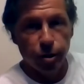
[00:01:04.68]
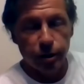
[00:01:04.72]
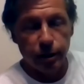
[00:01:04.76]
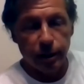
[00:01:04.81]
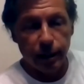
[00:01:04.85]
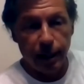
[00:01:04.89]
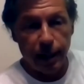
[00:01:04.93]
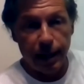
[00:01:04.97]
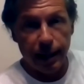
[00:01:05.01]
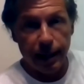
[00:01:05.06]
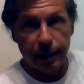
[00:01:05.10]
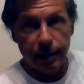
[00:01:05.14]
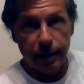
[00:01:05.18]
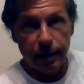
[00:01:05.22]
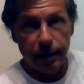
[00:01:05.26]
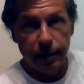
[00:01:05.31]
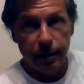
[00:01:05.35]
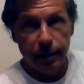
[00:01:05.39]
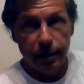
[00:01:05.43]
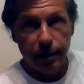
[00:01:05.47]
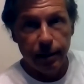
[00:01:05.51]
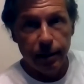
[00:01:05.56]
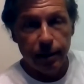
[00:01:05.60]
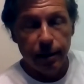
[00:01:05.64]
looked like.
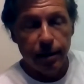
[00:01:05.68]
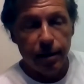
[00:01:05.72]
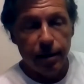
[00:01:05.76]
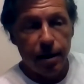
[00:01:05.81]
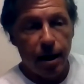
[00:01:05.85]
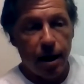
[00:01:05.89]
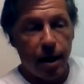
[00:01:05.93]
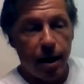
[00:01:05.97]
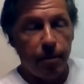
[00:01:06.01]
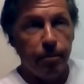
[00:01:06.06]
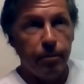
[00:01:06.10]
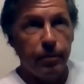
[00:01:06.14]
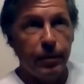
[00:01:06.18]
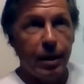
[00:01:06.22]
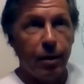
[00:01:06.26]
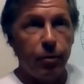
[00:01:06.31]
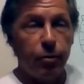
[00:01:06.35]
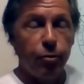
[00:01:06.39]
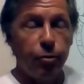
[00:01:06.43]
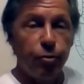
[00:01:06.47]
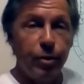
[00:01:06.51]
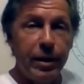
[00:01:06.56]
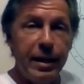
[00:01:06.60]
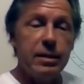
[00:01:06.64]
Now,
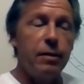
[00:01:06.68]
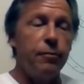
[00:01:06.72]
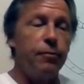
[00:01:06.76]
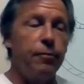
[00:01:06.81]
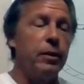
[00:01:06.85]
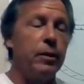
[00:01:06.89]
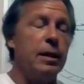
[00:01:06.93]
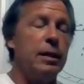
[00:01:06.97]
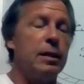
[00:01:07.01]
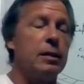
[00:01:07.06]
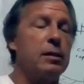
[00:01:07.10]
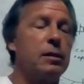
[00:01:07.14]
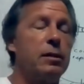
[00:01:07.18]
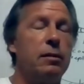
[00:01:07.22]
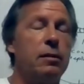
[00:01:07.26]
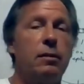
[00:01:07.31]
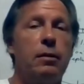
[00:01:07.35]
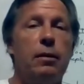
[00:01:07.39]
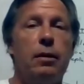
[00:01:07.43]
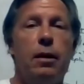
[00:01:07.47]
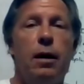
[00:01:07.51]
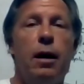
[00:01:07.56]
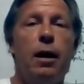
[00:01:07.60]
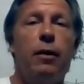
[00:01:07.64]
the reason for
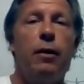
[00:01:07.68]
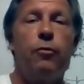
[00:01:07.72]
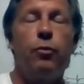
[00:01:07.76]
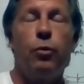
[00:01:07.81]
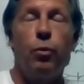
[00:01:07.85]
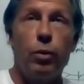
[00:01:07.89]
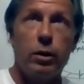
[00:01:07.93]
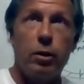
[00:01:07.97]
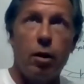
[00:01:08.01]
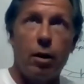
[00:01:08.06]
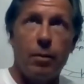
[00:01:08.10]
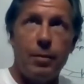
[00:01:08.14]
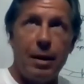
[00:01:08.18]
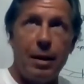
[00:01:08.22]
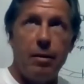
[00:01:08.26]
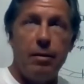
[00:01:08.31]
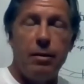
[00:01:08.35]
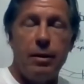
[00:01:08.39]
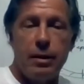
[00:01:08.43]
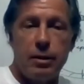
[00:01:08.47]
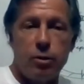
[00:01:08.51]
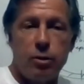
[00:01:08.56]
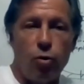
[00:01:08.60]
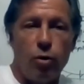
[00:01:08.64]
this, if we want to talk
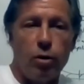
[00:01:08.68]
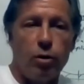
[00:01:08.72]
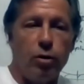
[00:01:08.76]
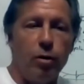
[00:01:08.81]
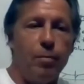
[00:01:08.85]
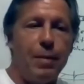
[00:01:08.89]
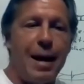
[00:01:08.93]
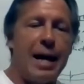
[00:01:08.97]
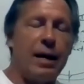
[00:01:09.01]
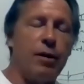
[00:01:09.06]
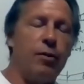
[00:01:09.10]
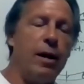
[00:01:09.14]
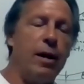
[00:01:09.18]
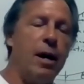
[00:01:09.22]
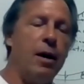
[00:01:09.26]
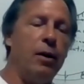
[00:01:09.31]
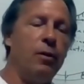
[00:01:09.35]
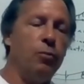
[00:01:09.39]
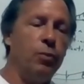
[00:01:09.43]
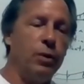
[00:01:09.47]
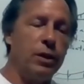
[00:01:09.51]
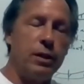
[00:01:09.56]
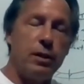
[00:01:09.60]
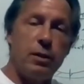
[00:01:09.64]
about the historical
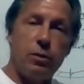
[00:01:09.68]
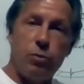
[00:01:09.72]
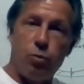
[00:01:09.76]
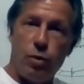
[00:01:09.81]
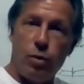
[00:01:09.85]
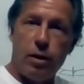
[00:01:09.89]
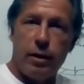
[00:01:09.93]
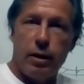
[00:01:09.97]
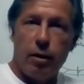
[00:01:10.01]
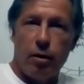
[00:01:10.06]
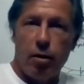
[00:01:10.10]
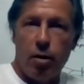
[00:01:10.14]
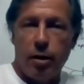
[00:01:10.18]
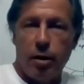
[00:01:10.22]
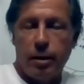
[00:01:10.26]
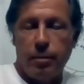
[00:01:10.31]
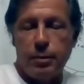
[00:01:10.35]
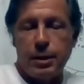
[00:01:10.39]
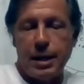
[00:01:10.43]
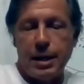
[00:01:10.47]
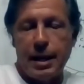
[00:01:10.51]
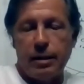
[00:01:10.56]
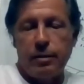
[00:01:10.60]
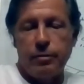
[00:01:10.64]
background, which is one of the learning
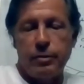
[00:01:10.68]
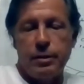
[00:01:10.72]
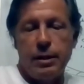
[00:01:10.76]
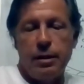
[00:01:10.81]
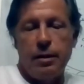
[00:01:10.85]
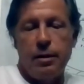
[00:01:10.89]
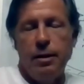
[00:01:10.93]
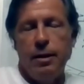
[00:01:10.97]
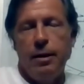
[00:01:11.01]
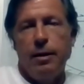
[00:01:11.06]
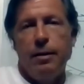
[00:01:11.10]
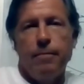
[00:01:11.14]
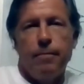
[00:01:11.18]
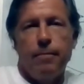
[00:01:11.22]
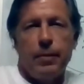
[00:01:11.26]
objectives here,